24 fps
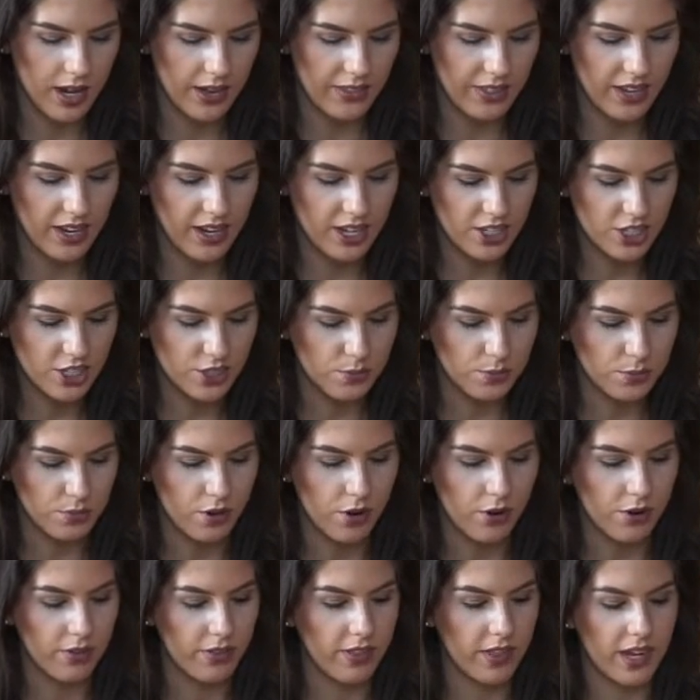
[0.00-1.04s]
think I just
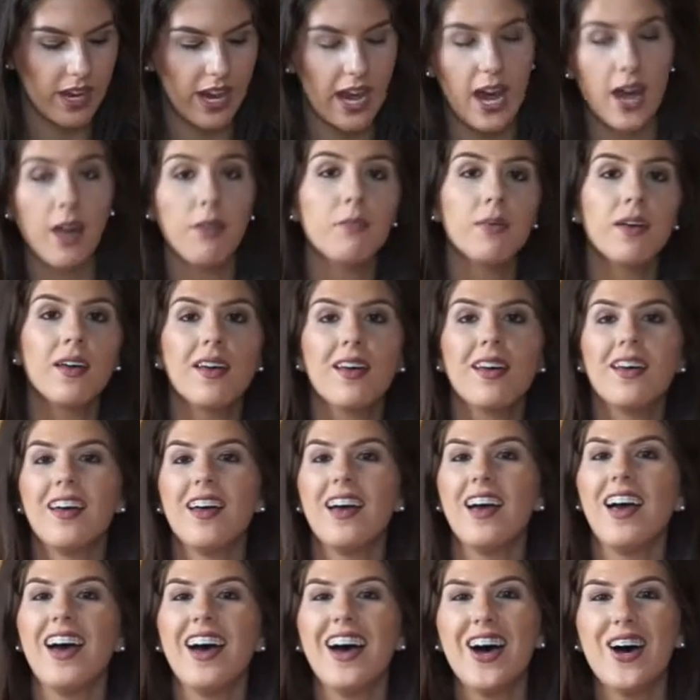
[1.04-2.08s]
broke the cat.
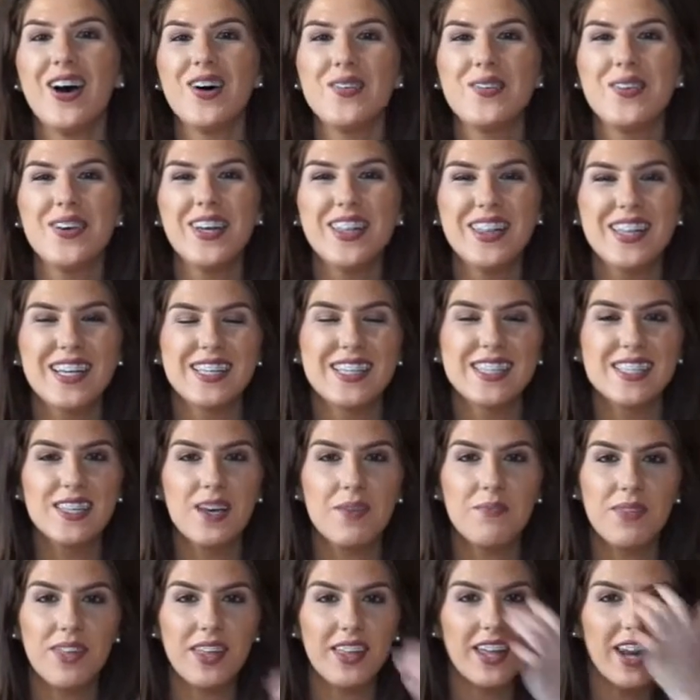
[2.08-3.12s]
This is
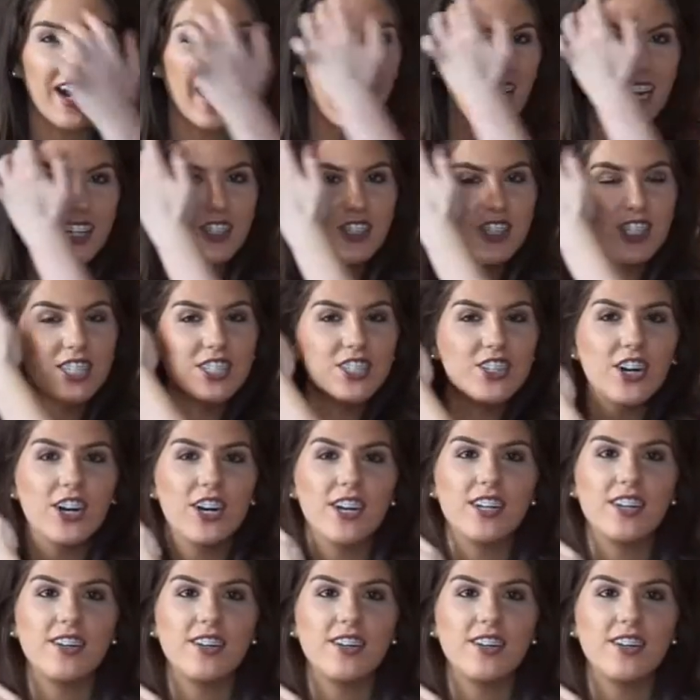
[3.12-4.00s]
something that I actually started